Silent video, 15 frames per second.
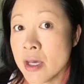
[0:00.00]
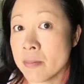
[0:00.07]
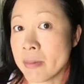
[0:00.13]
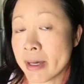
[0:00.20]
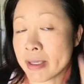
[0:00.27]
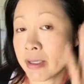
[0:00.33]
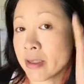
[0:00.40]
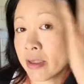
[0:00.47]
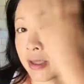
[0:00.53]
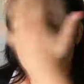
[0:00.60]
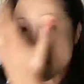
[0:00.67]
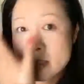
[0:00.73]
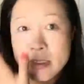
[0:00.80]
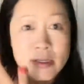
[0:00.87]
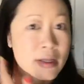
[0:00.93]
But
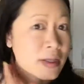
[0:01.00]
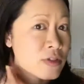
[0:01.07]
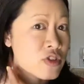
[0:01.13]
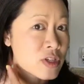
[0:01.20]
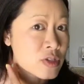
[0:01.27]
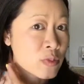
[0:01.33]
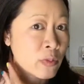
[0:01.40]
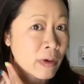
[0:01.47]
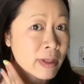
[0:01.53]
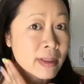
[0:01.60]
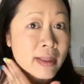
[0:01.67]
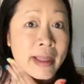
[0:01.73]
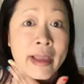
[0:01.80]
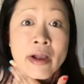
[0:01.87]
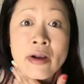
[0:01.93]
this, just one
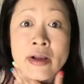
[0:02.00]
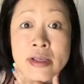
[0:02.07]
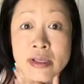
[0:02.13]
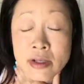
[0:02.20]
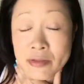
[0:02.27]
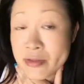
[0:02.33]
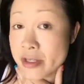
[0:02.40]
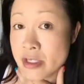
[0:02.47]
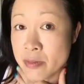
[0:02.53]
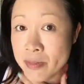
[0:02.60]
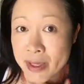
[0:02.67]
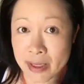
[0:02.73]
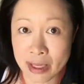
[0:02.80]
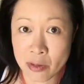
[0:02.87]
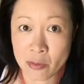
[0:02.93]
layer, is going to be
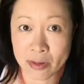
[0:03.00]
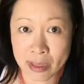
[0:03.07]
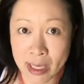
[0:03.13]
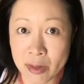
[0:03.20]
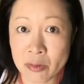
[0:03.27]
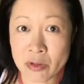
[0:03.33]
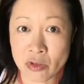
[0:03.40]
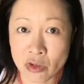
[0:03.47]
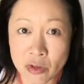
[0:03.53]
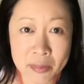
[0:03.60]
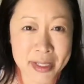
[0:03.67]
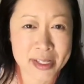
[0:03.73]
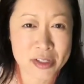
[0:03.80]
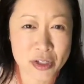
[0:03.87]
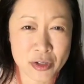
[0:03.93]
like what I would
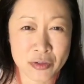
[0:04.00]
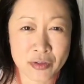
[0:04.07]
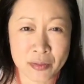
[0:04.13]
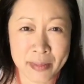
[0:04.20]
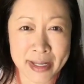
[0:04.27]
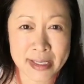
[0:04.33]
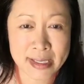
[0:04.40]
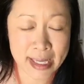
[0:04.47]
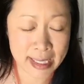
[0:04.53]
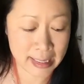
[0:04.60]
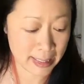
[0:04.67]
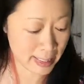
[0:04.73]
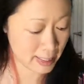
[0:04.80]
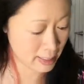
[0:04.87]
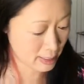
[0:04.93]
normally do for my
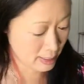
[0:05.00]
daily.